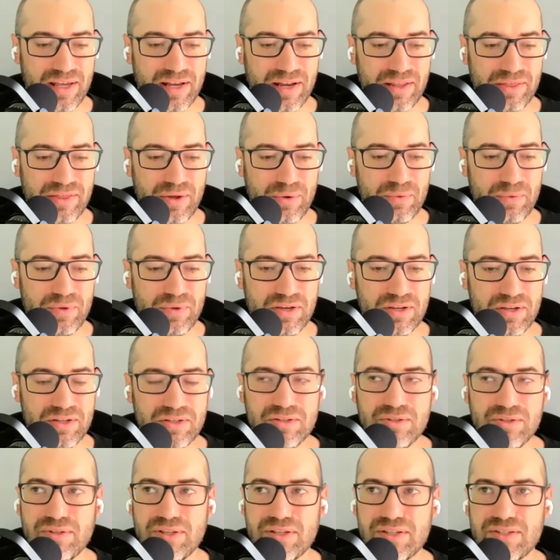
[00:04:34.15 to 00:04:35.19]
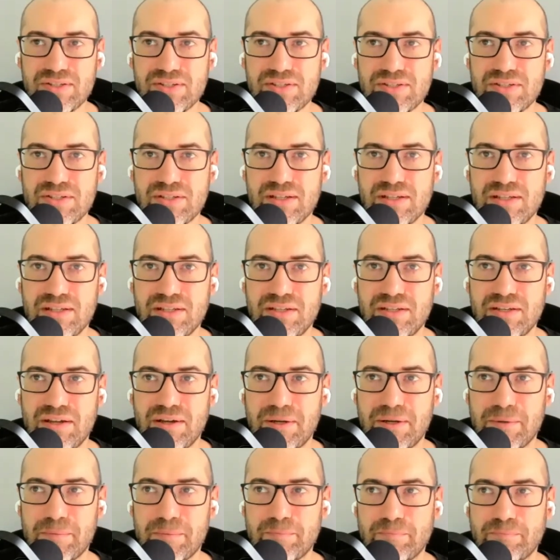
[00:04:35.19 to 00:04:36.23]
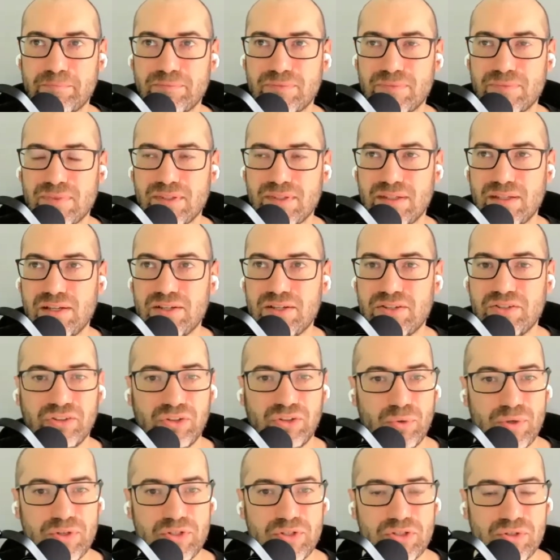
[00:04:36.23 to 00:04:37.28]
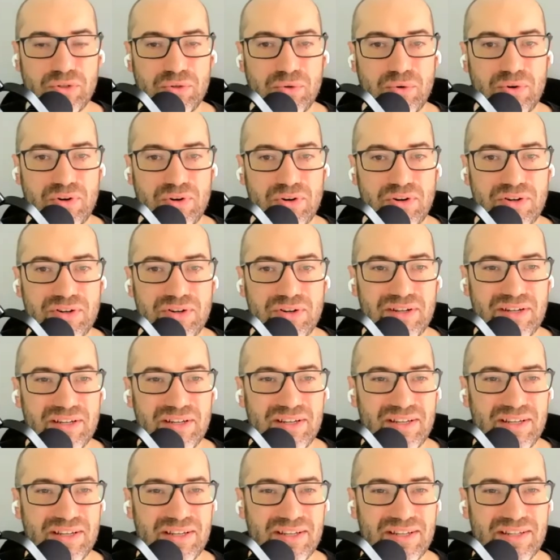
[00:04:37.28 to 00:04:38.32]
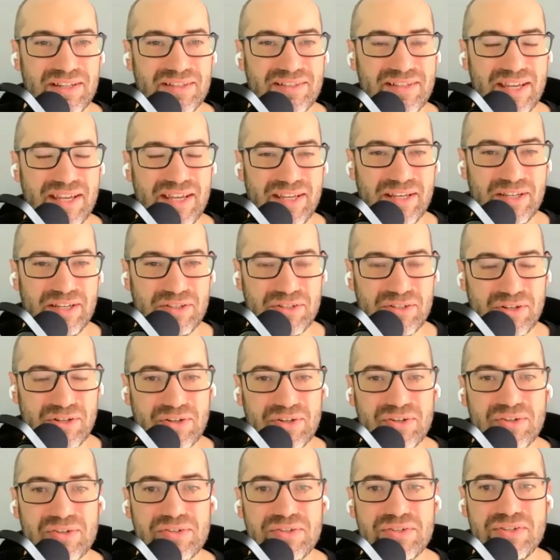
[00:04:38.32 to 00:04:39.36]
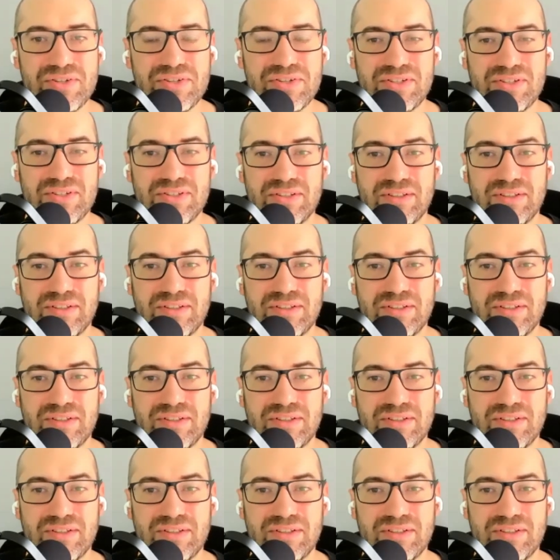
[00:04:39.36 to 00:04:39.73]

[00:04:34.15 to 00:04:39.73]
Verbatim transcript: And I thought we could do this in um, in a sequential order, taking turns.